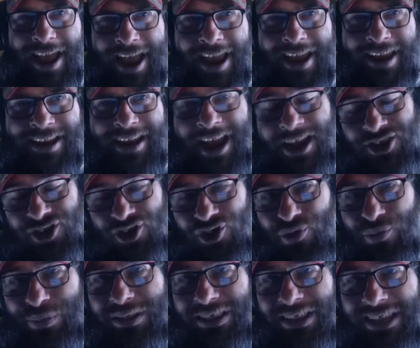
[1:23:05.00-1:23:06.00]
I do
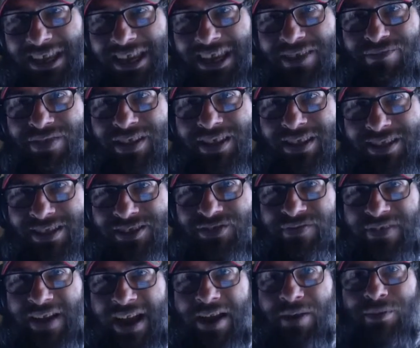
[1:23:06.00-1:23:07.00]
believe that this
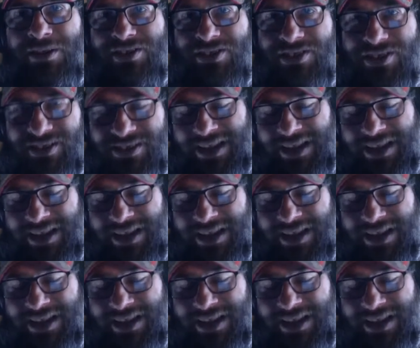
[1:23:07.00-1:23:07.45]
virus is